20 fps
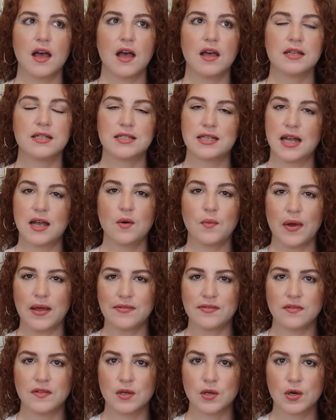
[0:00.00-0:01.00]
stay
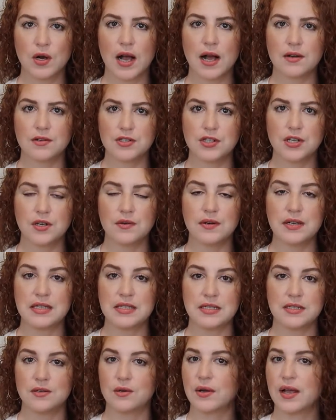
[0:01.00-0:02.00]
away from the crowd too and
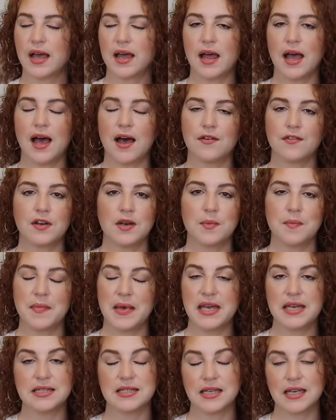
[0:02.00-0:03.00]
still have an
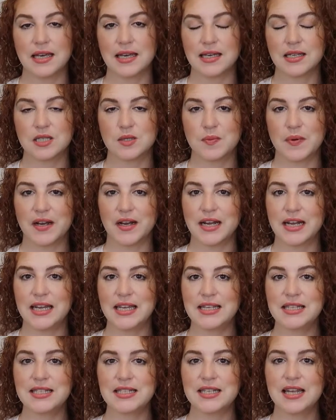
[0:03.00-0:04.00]
amazing
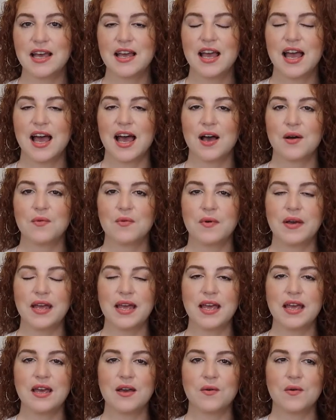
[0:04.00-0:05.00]
experience.
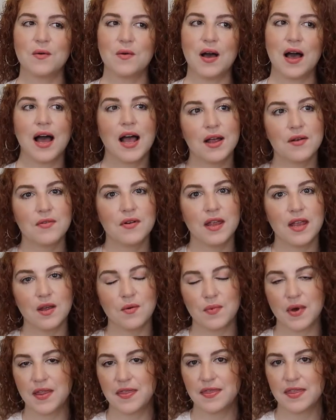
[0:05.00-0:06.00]
I really
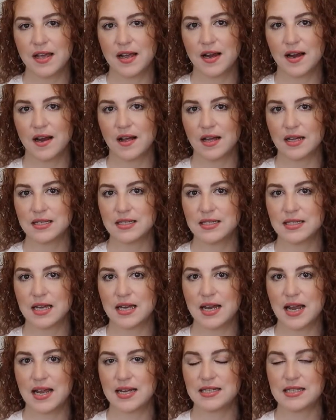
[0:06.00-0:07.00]
went there on
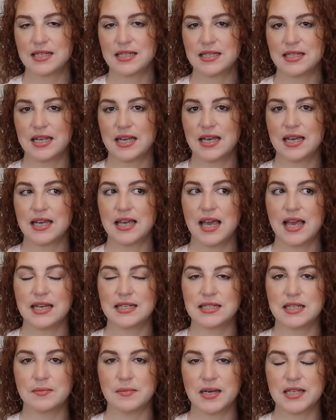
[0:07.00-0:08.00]
Sunday to see
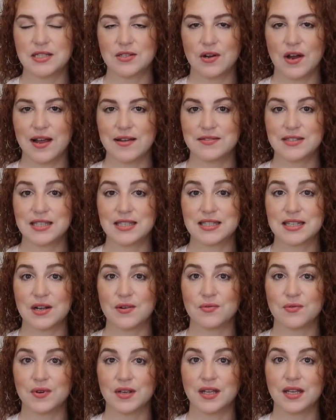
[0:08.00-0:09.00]
Kacey Musgraves because I
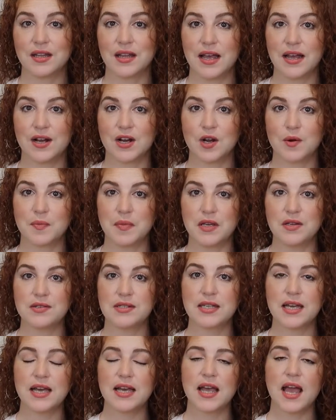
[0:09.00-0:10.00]
really like her
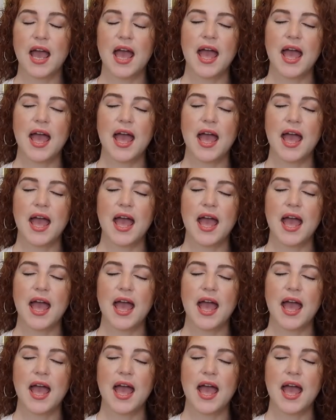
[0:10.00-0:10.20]
music,